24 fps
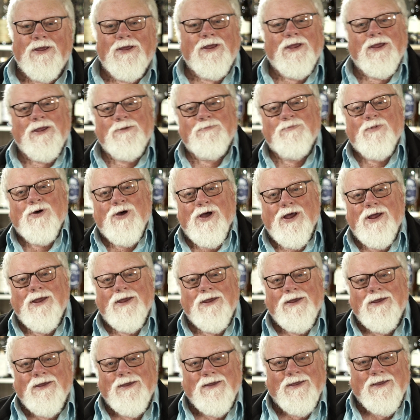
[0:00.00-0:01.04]
in my
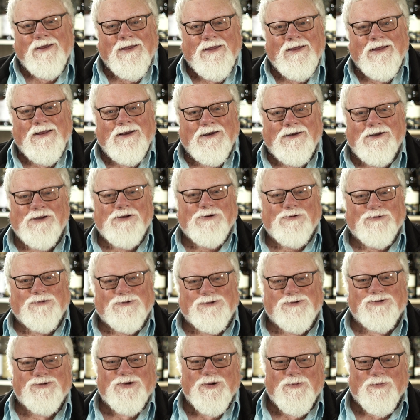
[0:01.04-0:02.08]
little
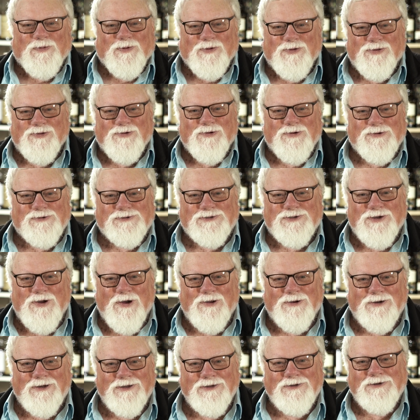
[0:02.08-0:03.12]
trip through
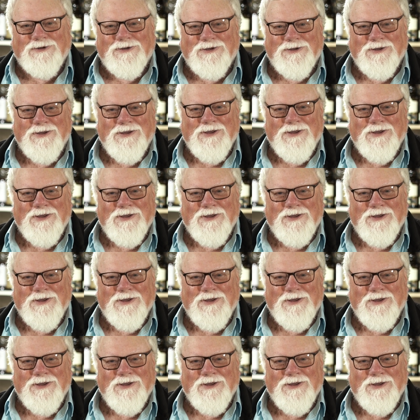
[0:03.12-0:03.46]
Scotland,